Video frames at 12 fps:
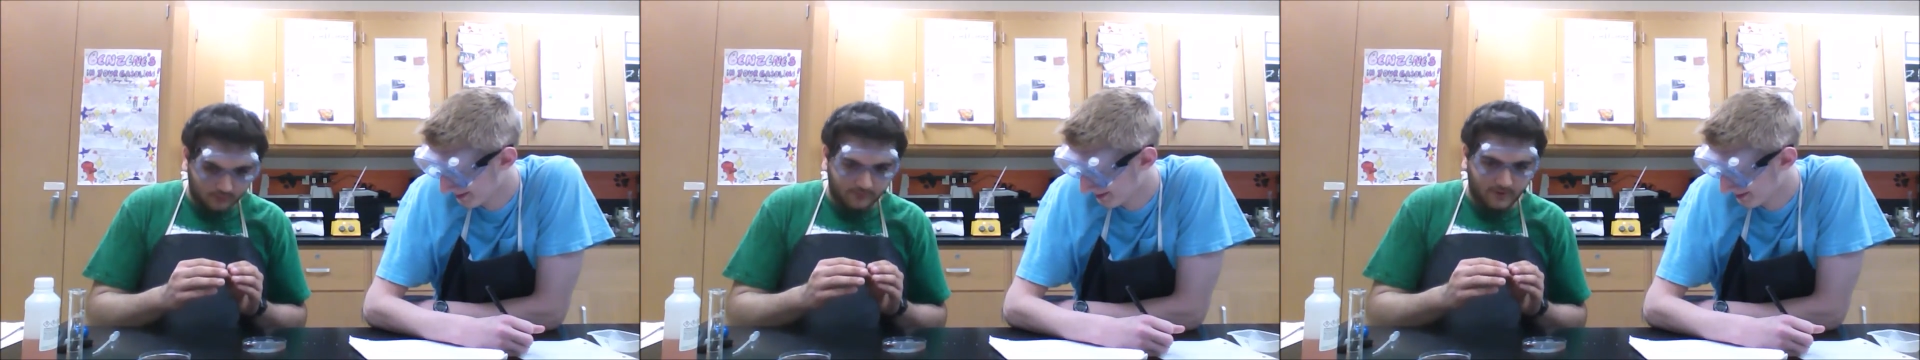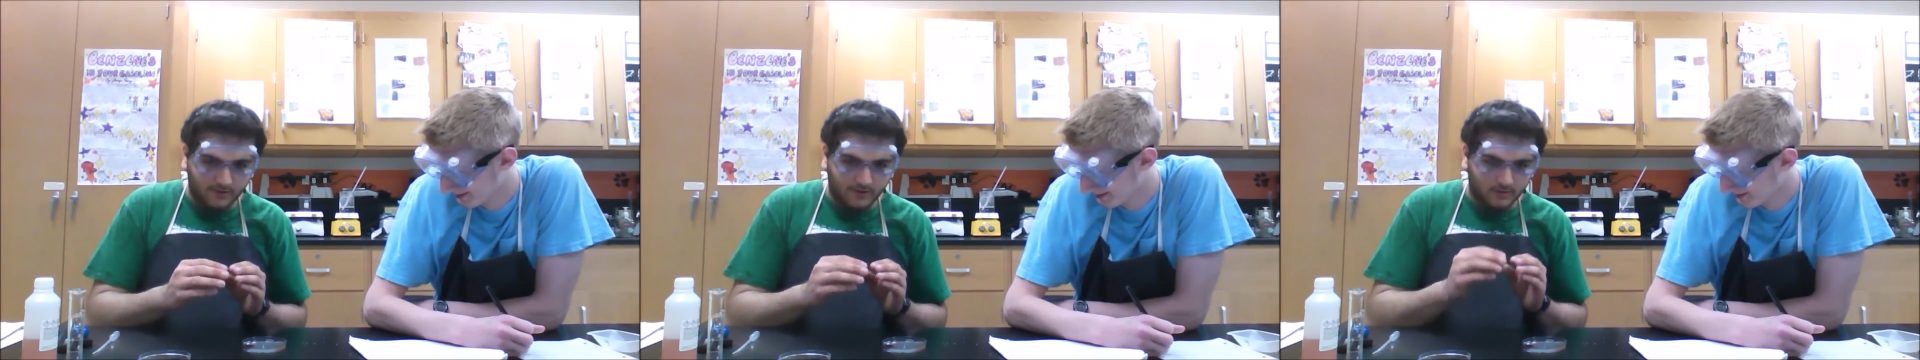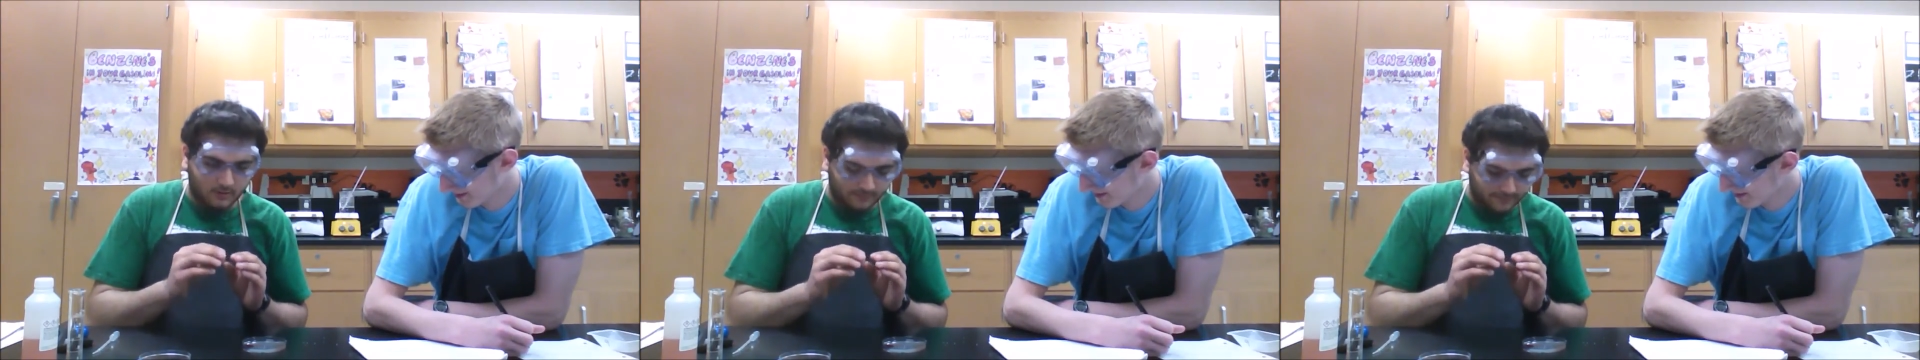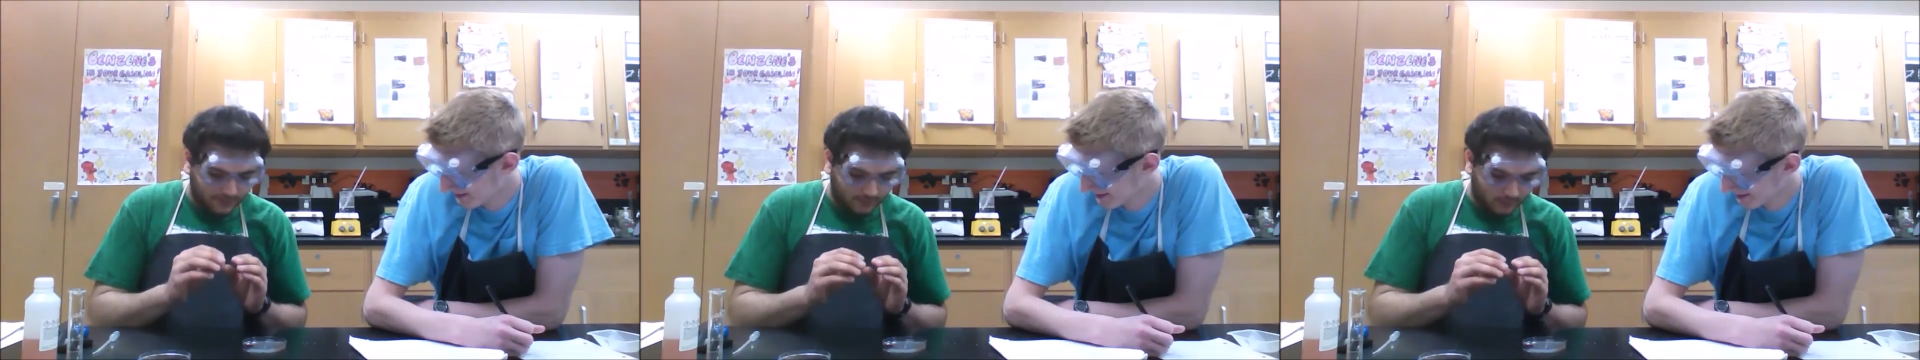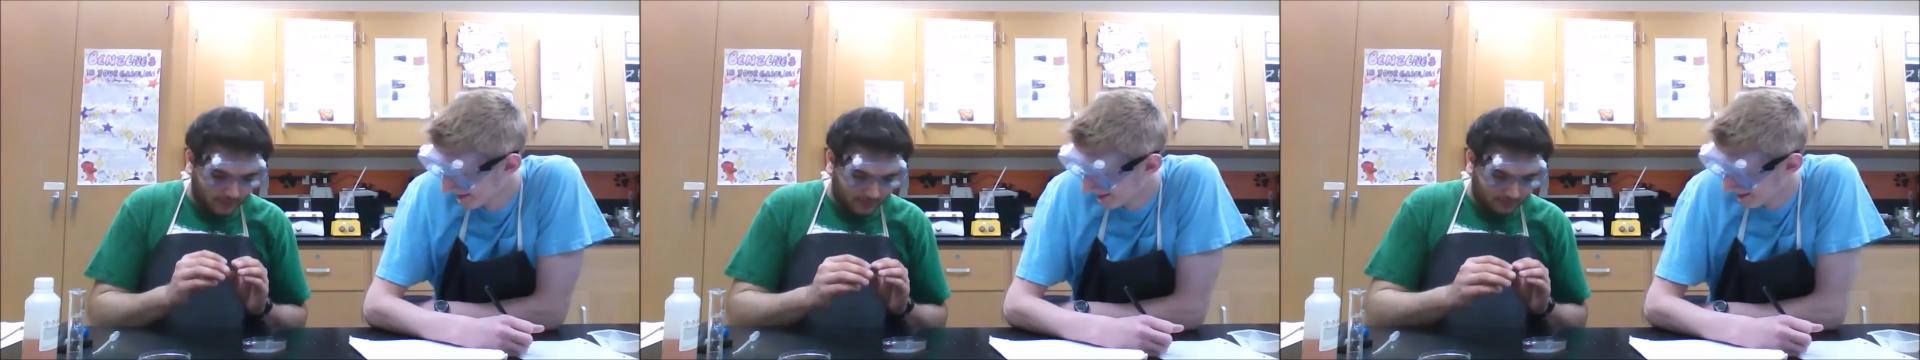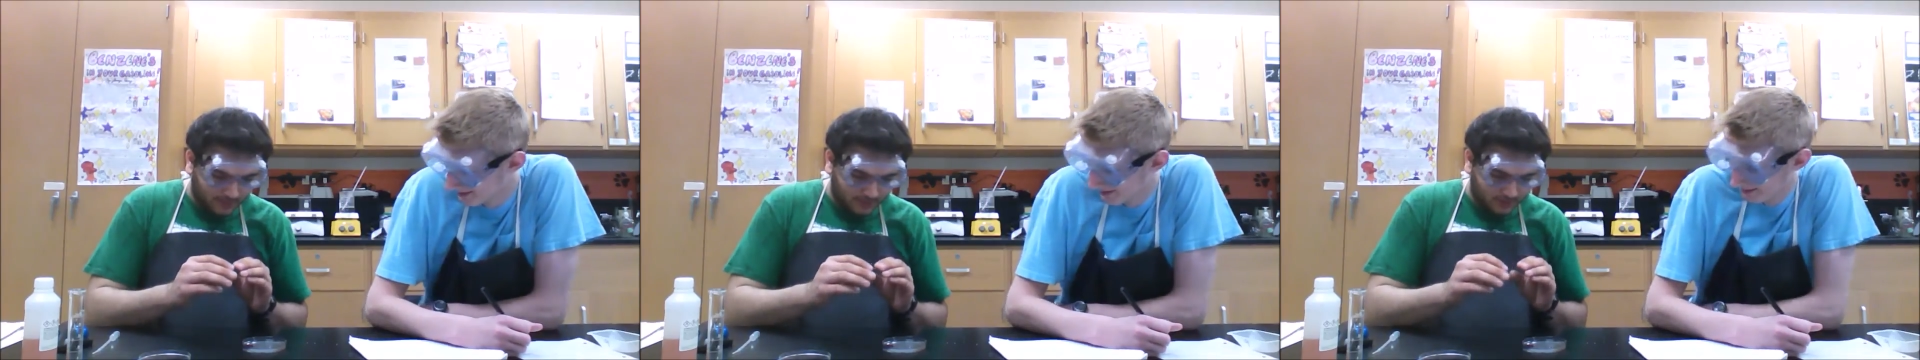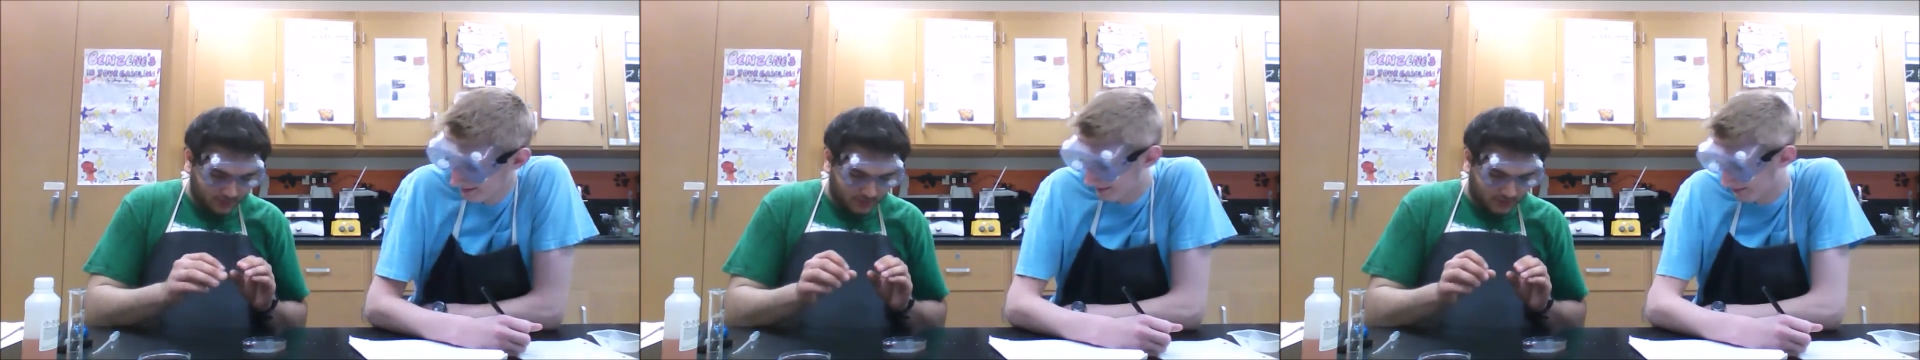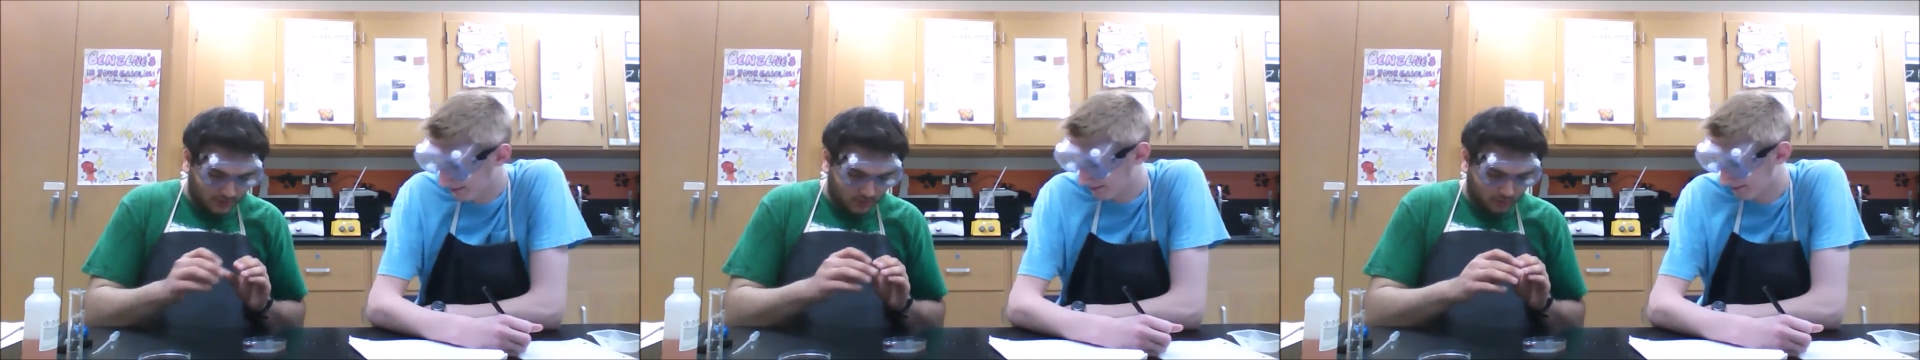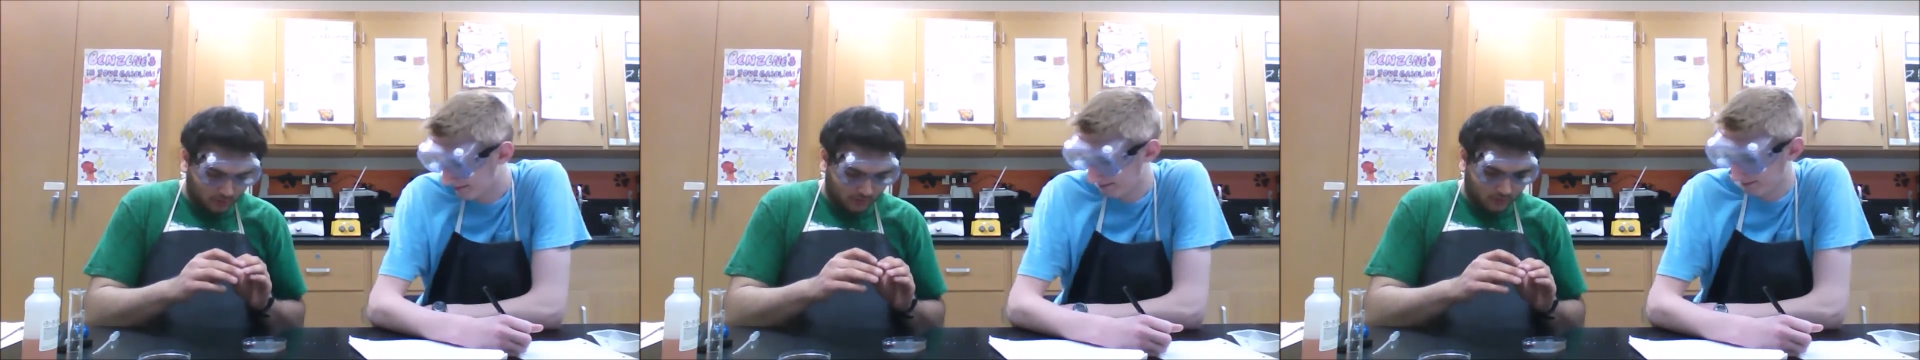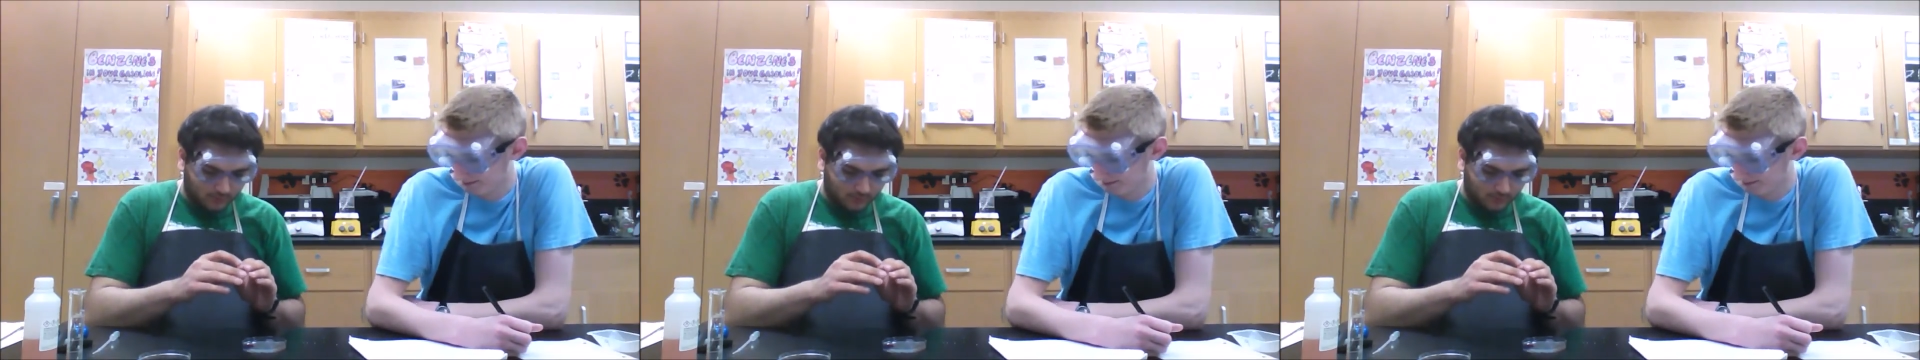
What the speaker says: very, very slight pinkish color